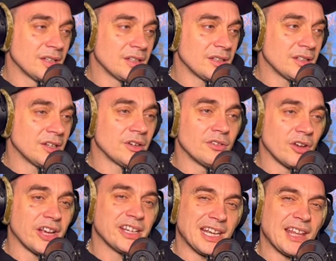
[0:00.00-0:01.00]
yeah, you
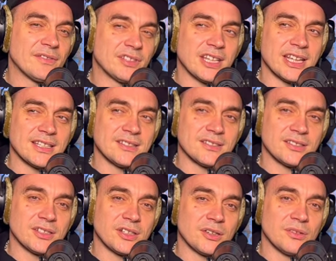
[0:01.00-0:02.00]
know, 9-11 days
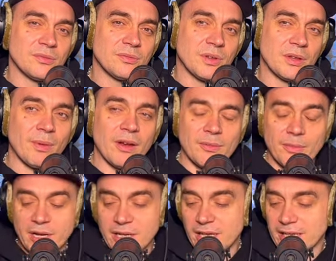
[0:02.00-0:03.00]
you know bear in yeah.
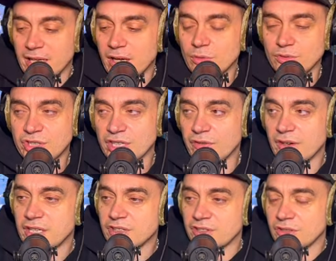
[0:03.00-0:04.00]
mind like a whole
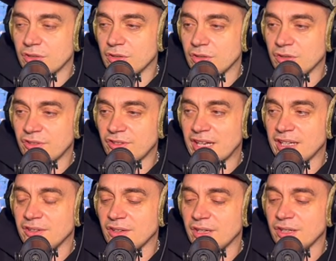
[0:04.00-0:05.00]
generation got
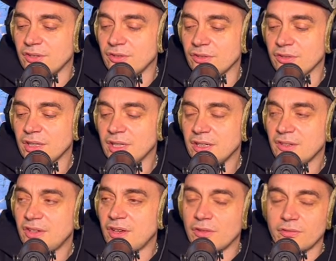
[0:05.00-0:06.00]
sanitized on
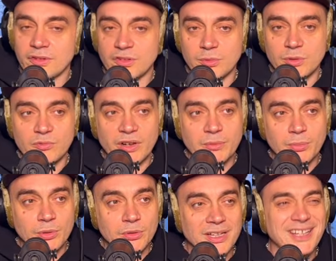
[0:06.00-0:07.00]
terrorism and red
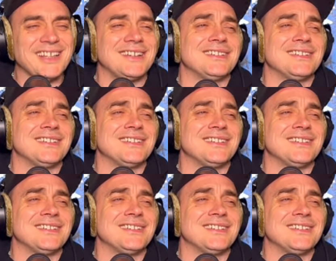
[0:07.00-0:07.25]
bull